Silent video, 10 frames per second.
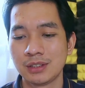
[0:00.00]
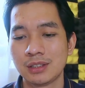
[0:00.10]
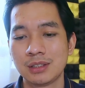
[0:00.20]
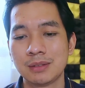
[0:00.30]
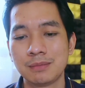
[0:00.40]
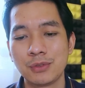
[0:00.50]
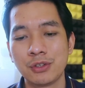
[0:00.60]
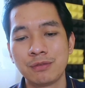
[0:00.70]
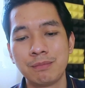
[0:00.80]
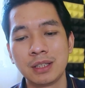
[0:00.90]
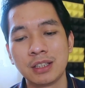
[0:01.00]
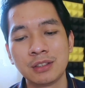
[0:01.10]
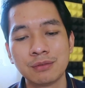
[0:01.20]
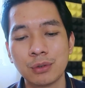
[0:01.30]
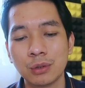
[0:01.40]
you've been
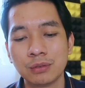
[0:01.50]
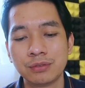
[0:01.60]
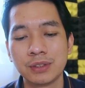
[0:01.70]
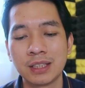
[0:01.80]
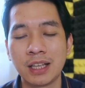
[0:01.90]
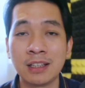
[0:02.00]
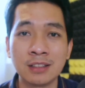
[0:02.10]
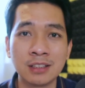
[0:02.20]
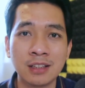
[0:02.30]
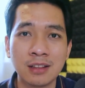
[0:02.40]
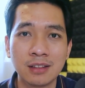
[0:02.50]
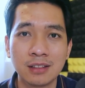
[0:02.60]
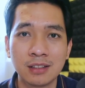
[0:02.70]
involved in any